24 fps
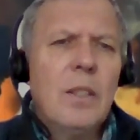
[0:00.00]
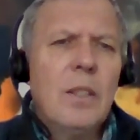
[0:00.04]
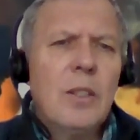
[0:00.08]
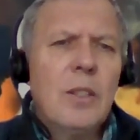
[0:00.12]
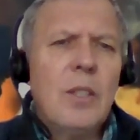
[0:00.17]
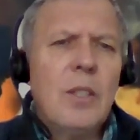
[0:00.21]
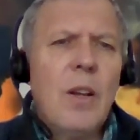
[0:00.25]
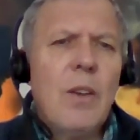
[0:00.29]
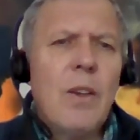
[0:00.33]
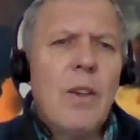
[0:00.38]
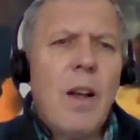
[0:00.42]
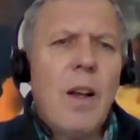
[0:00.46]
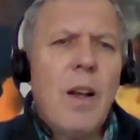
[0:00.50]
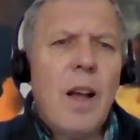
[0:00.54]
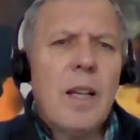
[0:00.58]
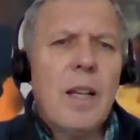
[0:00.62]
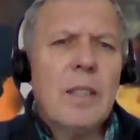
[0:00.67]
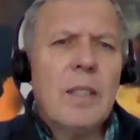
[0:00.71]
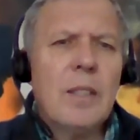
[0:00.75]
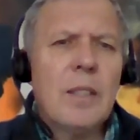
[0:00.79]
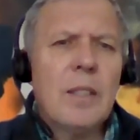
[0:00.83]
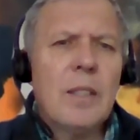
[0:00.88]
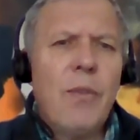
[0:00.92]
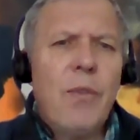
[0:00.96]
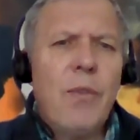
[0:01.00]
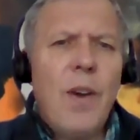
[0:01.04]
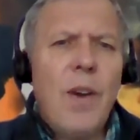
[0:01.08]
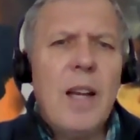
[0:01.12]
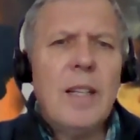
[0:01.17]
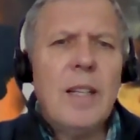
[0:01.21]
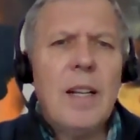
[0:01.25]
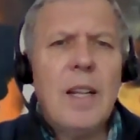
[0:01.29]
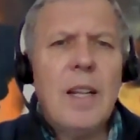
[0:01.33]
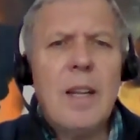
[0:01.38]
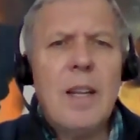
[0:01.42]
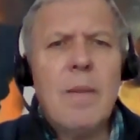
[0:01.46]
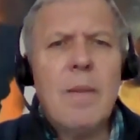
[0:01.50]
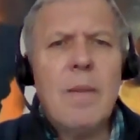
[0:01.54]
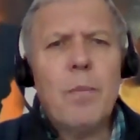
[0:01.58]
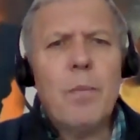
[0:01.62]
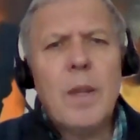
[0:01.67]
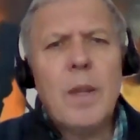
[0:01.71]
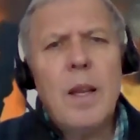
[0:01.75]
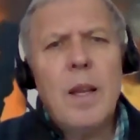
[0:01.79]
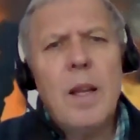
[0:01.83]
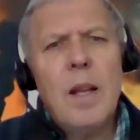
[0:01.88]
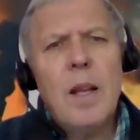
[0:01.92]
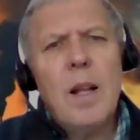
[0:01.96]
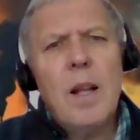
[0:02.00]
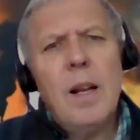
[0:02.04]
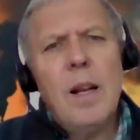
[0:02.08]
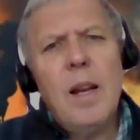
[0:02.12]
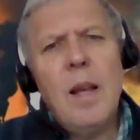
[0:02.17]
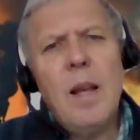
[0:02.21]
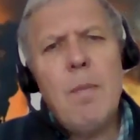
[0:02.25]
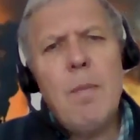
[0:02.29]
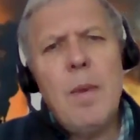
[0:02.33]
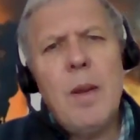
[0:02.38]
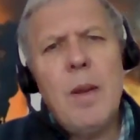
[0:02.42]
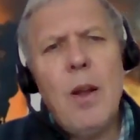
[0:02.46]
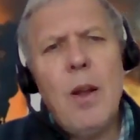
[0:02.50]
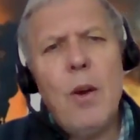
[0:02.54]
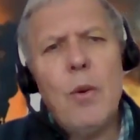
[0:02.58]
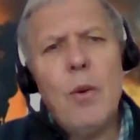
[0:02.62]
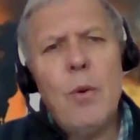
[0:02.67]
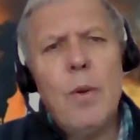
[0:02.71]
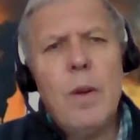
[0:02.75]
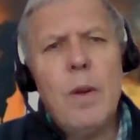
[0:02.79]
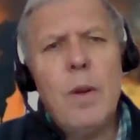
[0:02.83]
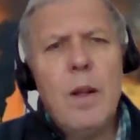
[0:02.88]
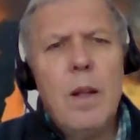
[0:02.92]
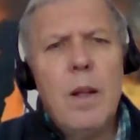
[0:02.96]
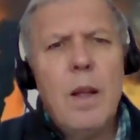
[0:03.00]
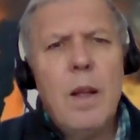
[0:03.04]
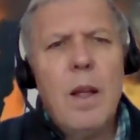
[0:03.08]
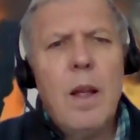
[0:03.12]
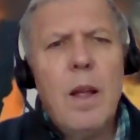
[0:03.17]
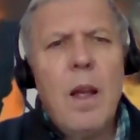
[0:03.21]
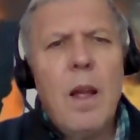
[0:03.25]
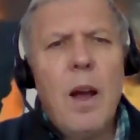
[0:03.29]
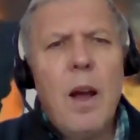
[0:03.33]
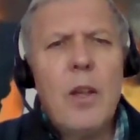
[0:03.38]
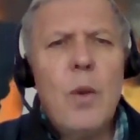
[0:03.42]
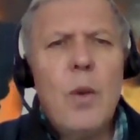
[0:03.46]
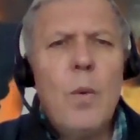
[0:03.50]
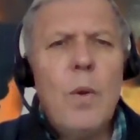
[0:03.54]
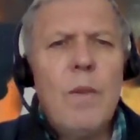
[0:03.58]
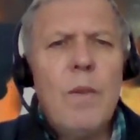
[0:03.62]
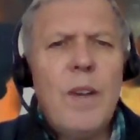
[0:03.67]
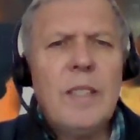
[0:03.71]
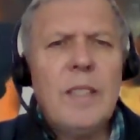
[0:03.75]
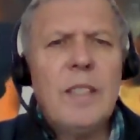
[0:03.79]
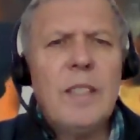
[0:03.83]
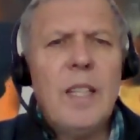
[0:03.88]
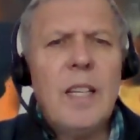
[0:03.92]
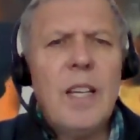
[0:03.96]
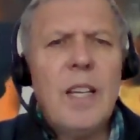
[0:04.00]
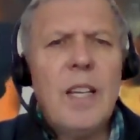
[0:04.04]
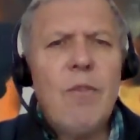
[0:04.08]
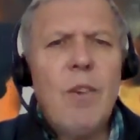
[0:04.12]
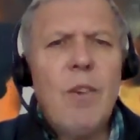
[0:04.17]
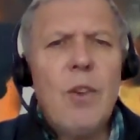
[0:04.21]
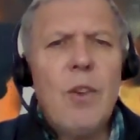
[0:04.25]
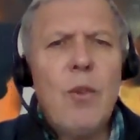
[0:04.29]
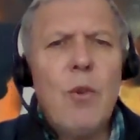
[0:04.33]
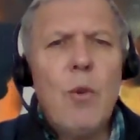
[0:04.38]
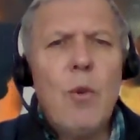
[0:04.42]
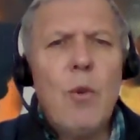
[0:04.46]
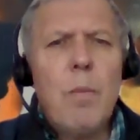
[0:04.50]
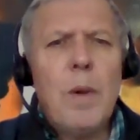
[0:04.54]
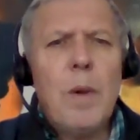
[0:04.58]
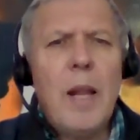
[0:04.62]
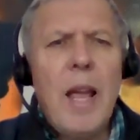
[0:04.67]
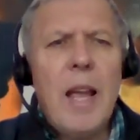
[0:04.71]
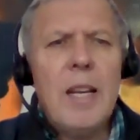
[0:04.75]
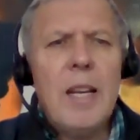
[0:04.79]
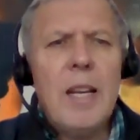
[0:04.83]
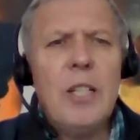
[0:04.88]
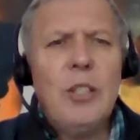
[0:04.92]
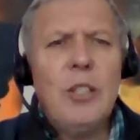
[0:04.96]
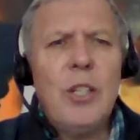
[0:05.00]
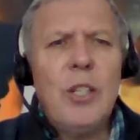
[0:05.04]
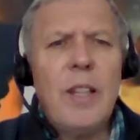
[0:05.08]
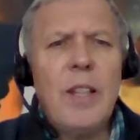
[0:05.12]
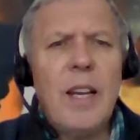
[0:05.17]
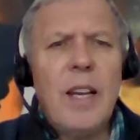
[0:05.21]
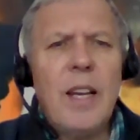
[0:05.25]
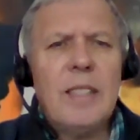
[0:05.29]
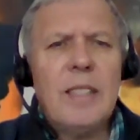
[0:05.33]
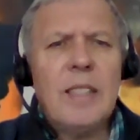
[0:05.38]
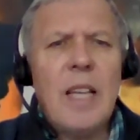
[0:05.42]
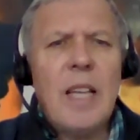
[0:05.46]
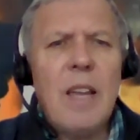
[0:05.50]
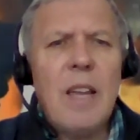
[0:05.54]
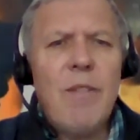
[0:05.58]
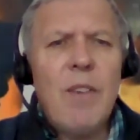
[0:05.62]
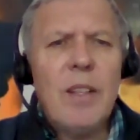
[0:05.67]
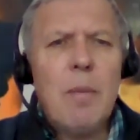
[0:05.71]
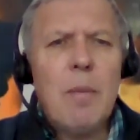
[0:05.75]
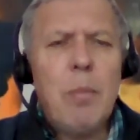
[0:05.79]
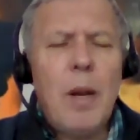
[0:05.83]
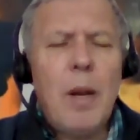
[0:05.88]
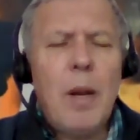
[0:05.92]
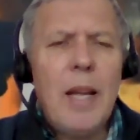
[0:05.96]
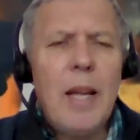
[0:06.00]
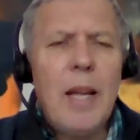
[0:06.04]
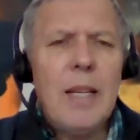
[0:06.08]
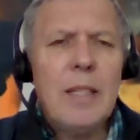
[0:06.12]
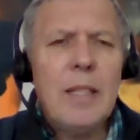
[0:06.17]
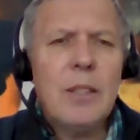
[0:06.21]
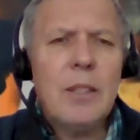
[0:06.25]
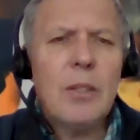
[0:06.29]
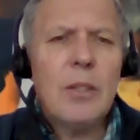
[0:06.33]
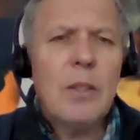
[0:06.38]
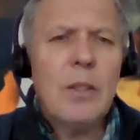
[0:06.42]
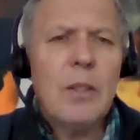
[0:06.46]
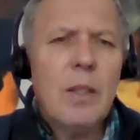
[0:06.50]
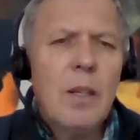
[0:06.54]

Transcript: So, guys, finally, let me know are you investing in renewable energy that is saving the planet?